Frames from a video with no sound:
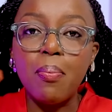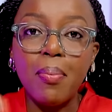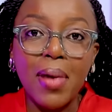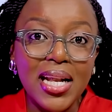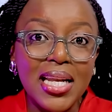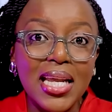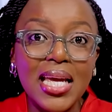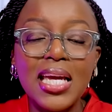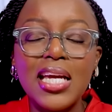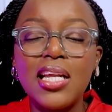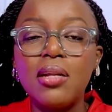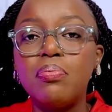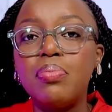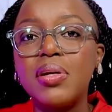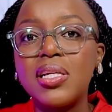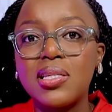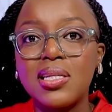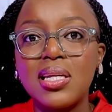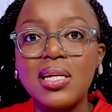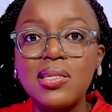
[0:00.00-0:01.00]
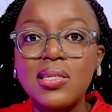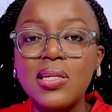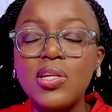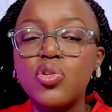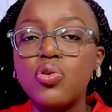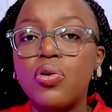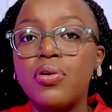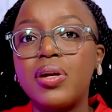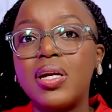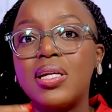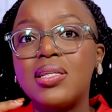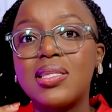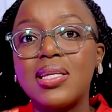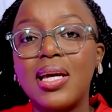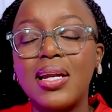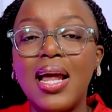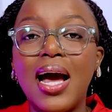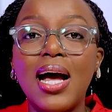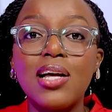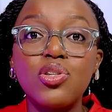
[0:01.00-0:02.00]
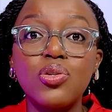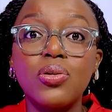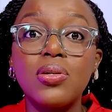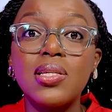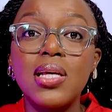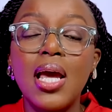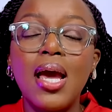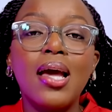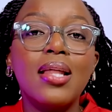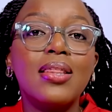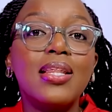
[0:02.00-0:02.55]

money in businesses or inside hustles